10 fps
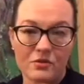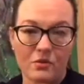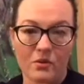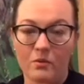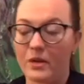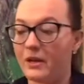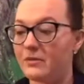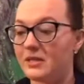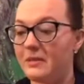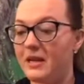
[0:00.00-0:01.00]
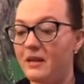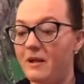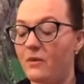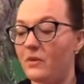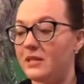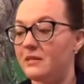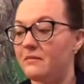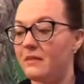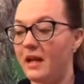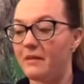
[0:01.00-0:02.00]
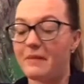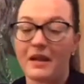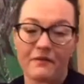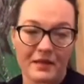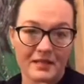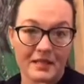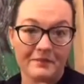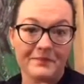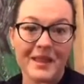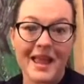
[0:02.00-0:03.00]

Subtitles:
or what I was speaking about, was manifesting.